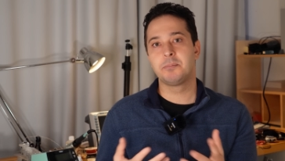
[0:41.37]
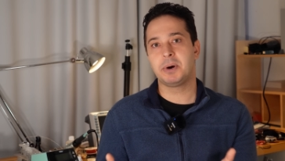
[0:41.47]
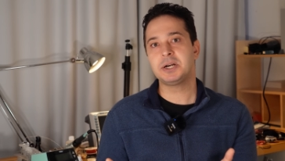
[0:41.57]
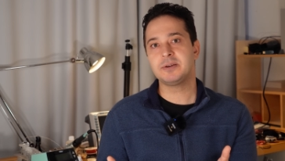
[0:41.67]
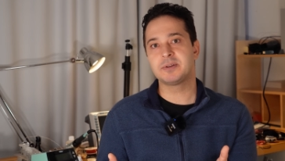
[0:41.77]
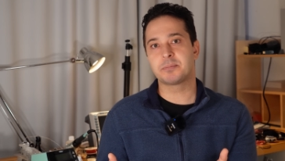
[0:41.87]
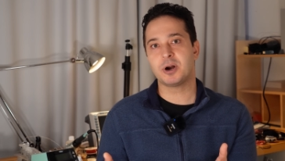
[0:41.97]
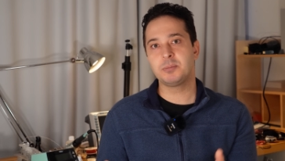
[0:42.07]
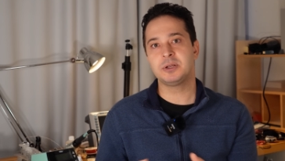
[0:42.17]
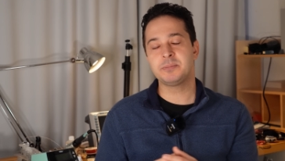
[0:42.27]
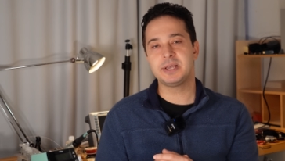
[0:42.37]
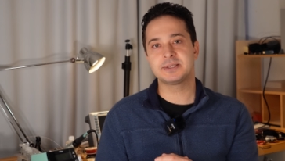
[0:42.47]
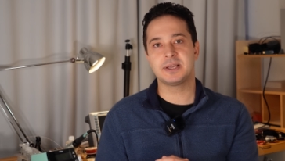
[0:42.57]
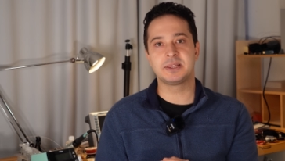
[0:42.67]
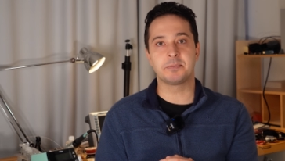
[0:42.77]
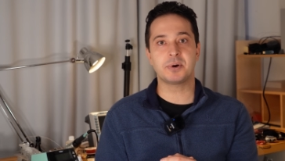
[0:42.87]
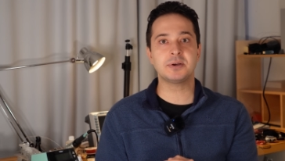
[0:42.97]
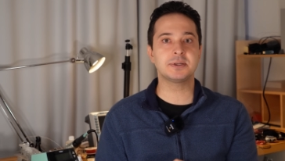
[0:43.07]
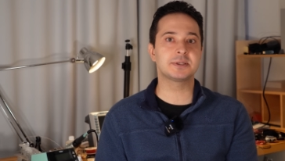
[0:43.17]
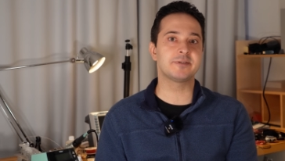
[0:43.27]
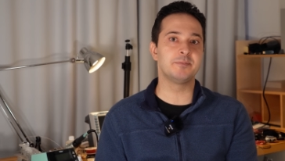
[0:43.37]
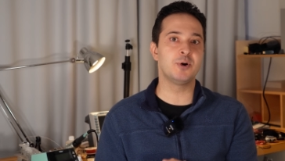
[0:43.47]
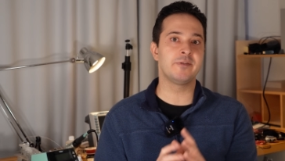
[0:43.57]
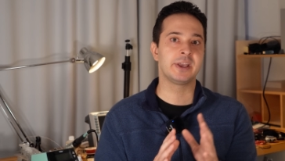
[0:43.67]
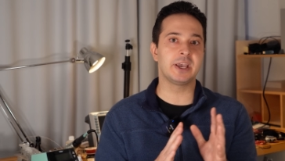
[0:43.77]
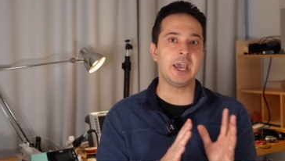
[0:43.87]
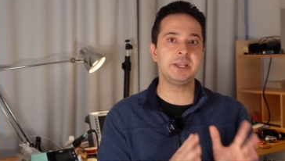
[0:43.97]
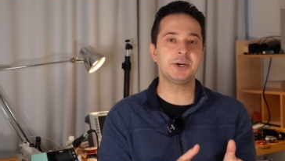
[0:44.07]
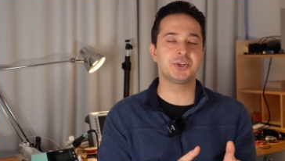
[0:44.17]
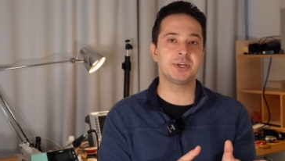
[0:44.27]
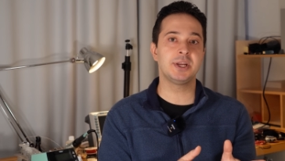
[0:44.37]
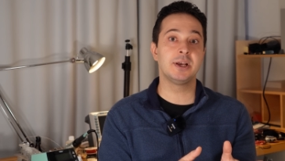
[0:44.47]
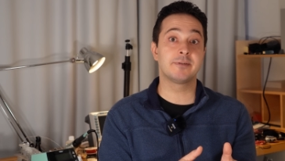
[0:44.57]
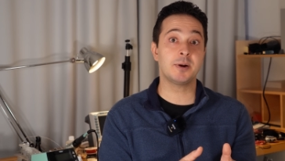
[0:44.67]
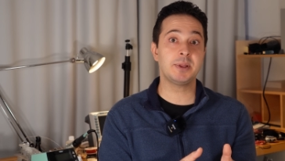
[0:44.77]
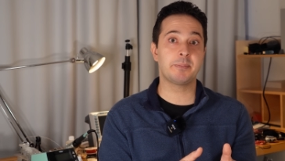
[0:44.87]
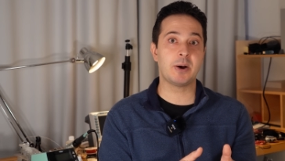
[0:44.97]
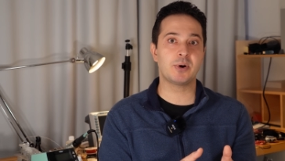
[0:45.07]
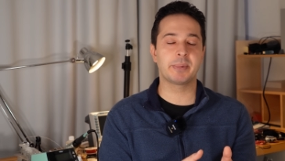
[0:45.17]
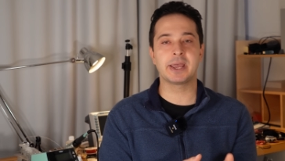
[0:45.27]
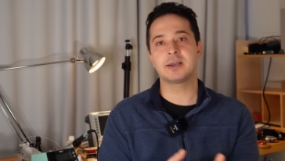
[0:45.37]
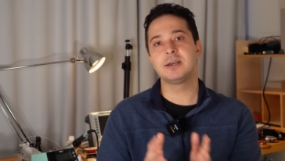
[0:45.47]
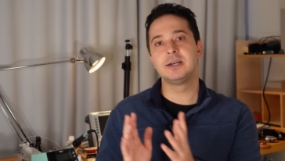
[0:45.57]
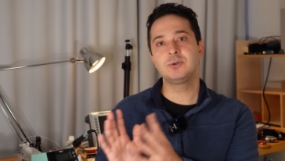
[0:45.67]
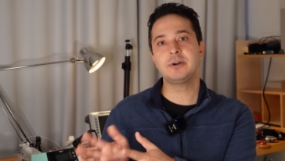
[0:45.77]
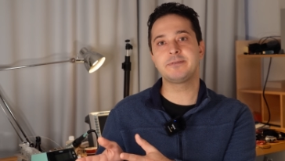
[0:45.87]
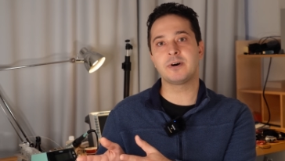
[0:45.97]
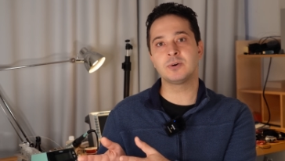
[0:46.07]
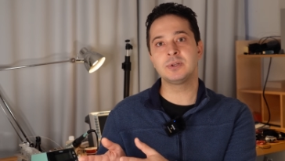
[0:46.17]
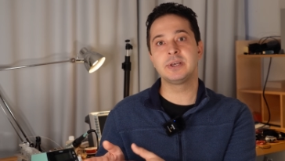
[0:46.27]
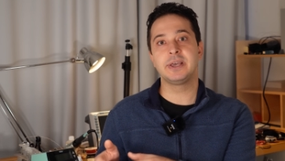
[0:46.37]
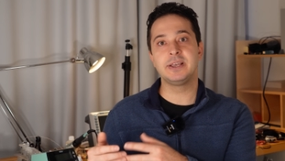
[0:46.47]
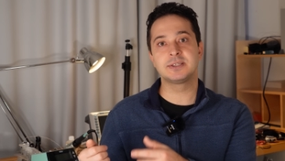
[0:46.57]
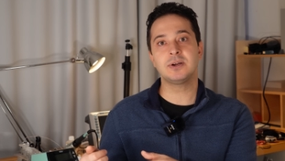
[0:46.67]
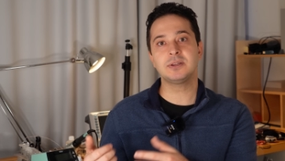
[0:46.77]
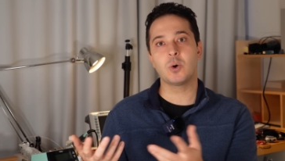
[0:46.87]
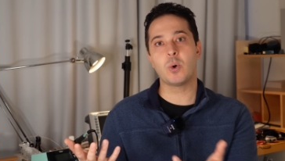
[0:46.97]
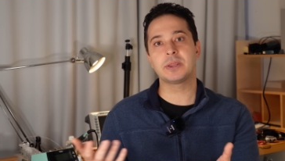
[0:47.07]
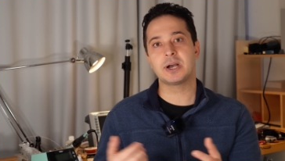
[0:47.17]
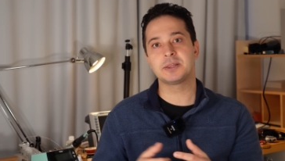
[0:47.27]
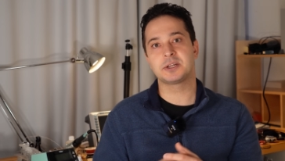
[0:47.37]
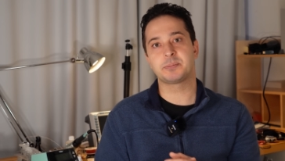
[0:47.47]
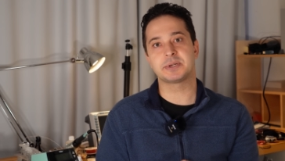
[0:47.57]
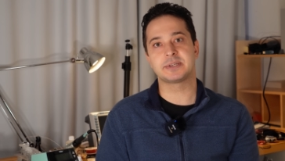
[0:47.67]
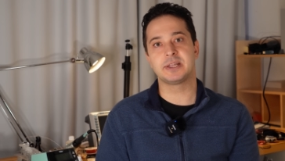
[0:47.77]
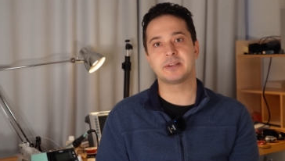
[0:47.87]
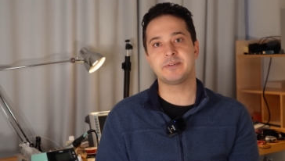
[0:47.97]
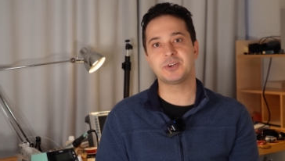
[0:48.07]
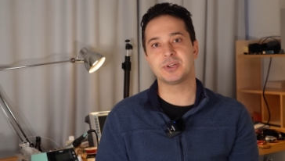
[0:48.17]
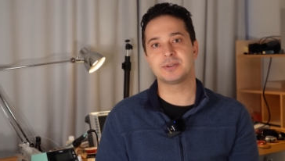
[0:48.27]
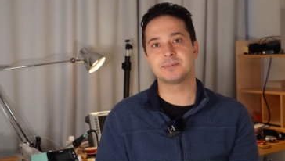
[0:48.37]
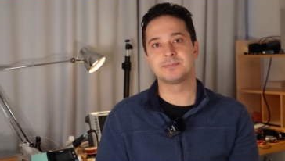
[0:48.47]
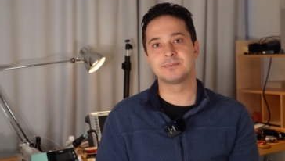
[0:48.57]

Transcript: Part of the problem is that the process of moving energy from the power bank to the phone is not 100% efficient.